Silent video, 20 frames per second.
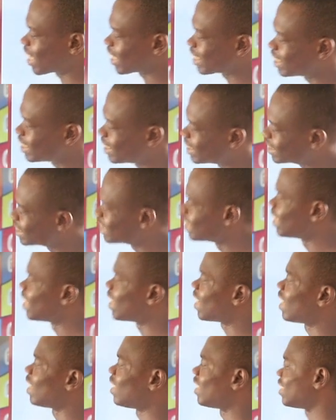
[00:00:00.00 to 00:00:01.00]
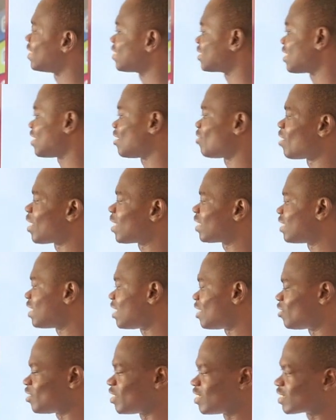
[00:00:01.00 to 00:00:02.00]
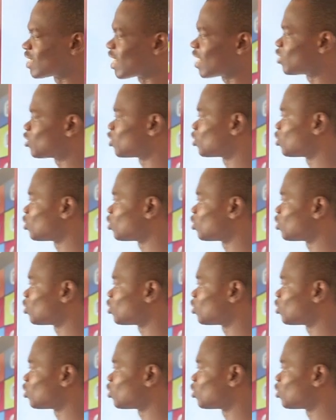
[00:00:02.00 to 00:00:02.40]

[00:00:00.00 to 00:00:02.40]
like this, and let's say one day you decide